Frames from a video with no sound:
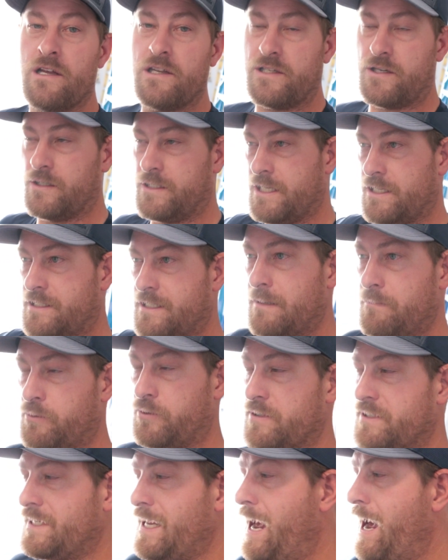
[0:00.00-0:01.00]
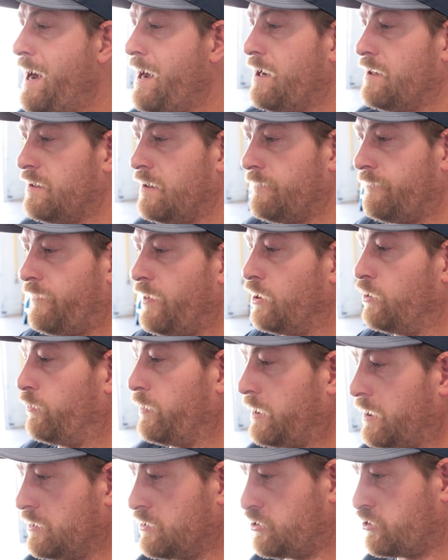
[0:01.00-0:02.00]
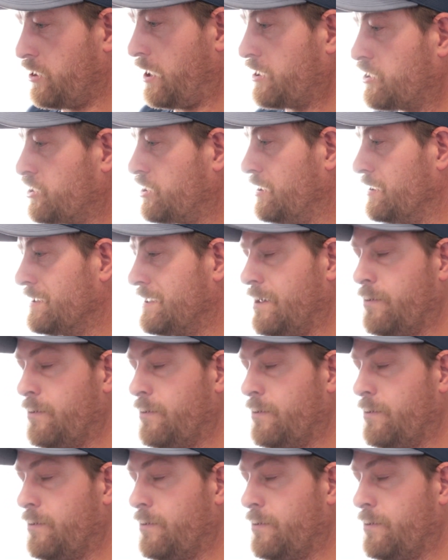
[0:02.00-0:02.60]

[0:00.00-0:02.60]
So it's as simple as that, and then following instructions